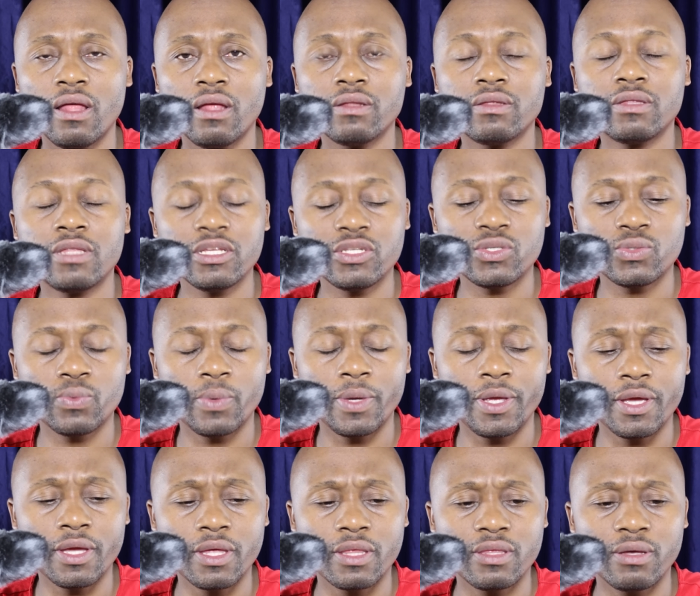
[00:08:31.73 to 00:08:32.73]
This
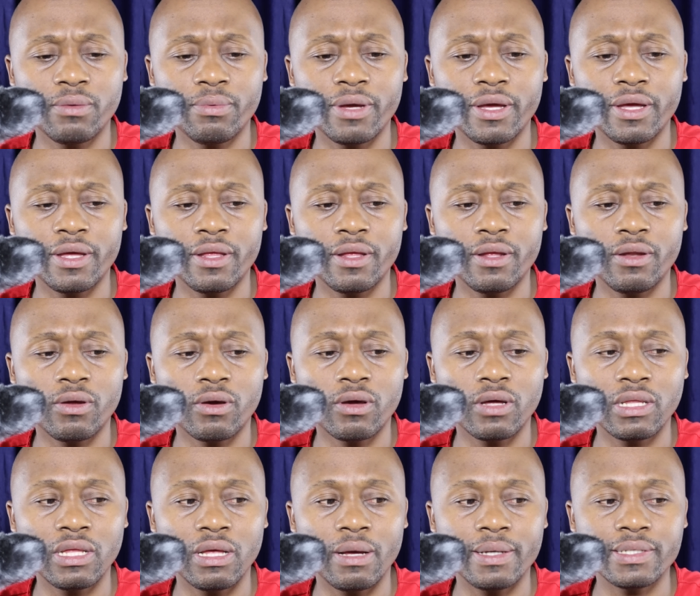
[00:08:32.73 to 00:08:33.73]
week, there
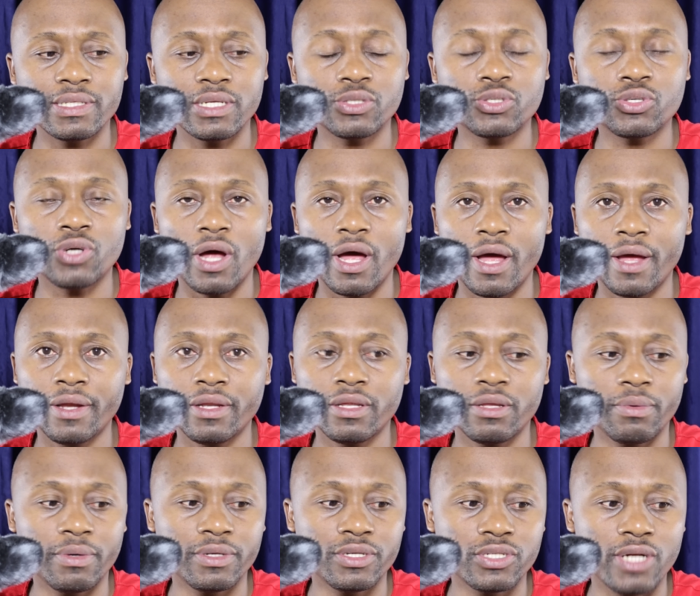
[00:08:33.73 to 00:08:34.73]
was a trial.
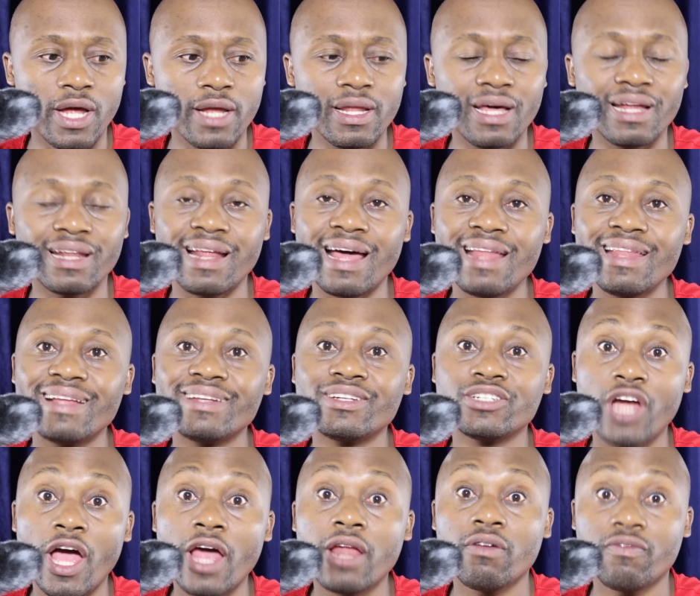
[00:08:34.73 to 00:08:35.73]
They were trying to run a
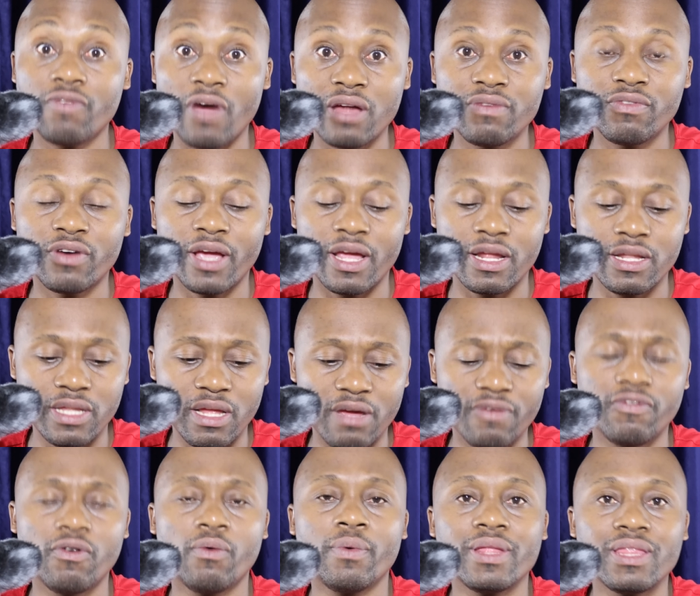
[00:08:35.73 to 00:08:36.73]
trial of advocate
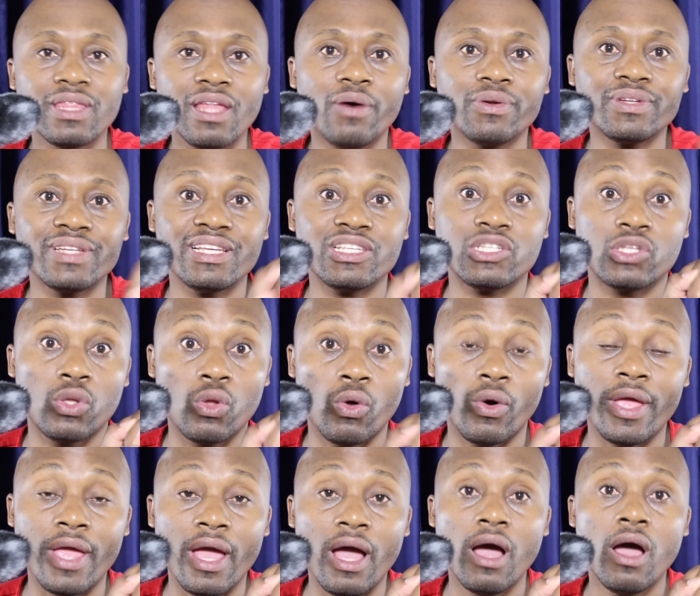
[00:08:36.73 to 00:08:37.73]
therefore without his
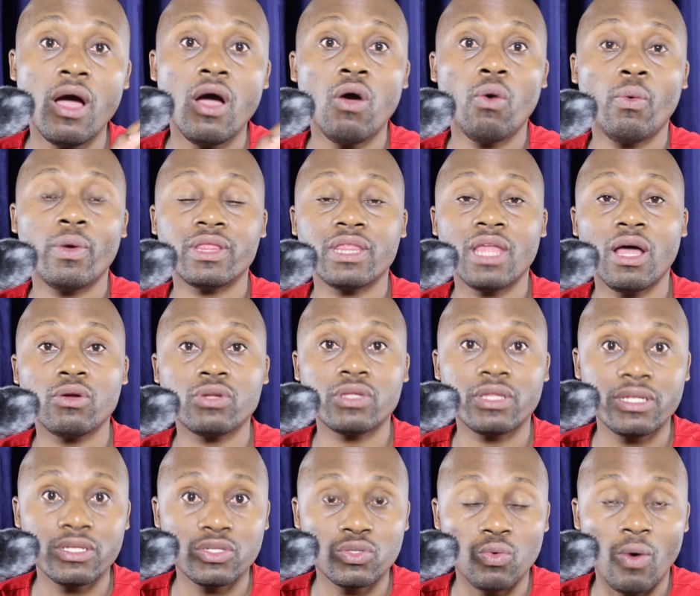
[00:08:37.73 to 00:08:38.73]
lawyer, without
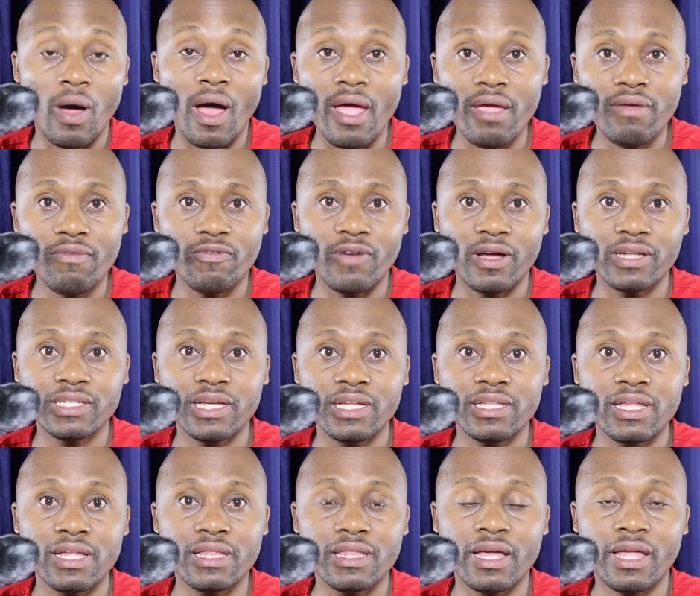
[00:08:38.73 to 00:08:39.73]
his wife
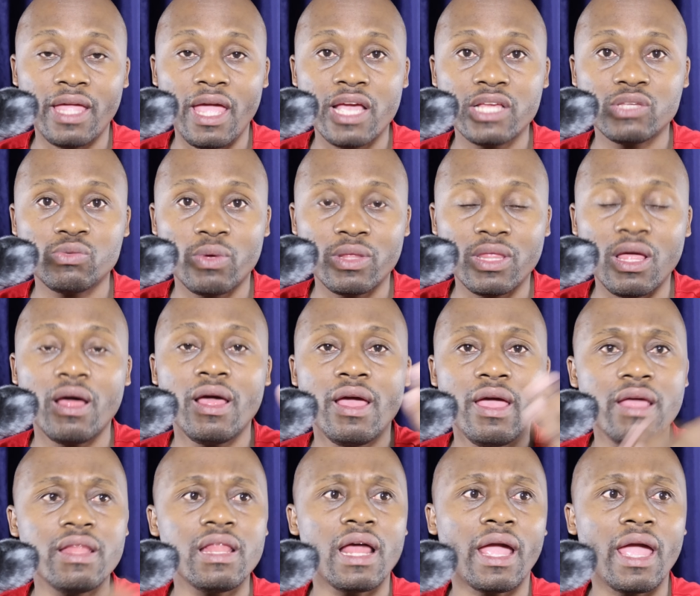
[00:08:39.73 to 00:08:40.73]
attending the case, without,
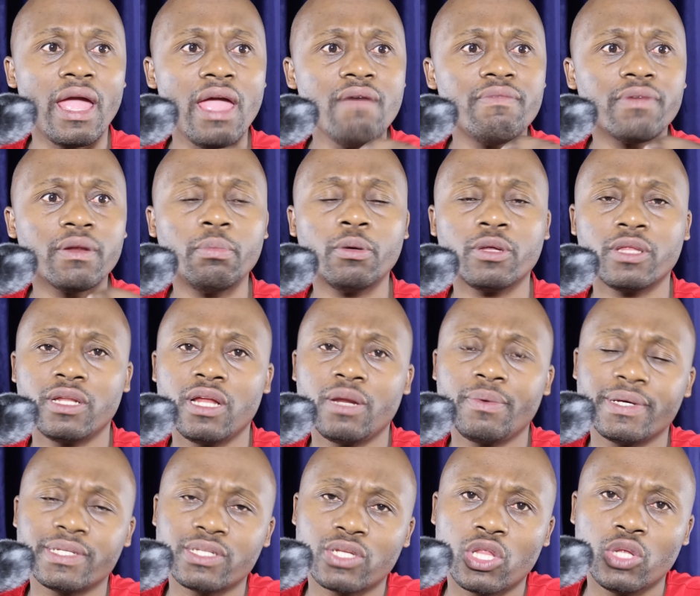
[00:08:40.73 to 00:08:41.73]
like, everybody that
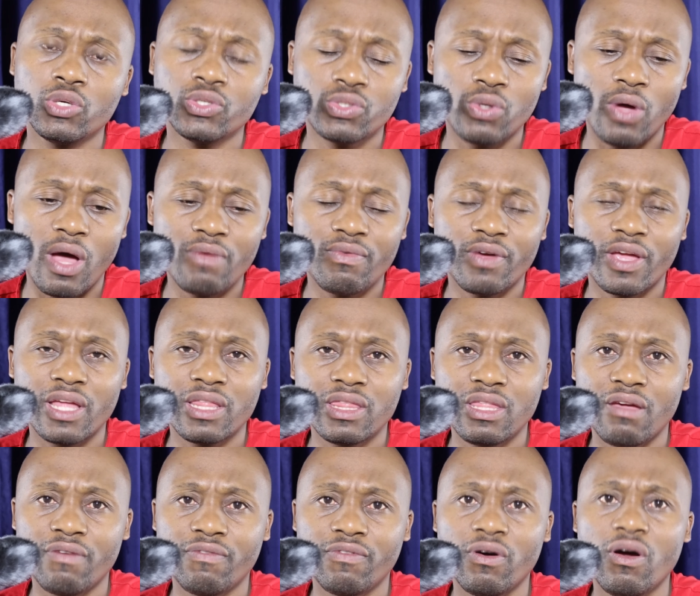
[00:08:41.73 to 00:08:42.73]
was close to advocate
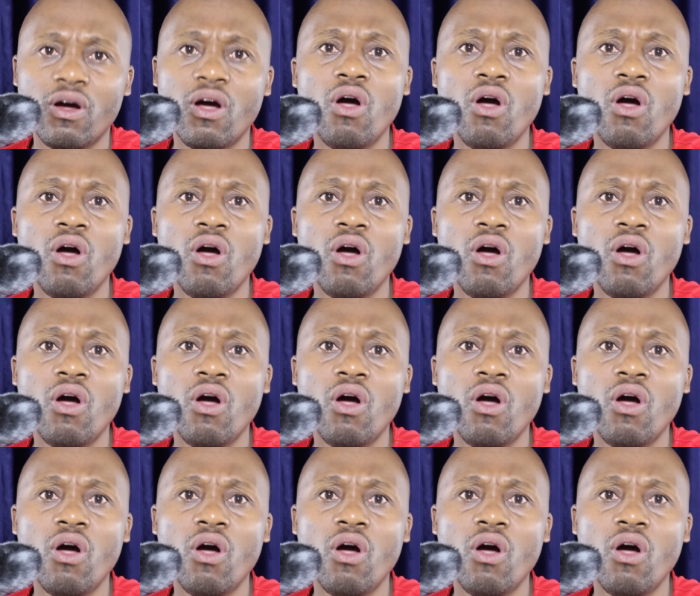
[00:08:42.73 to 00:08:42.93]
therefore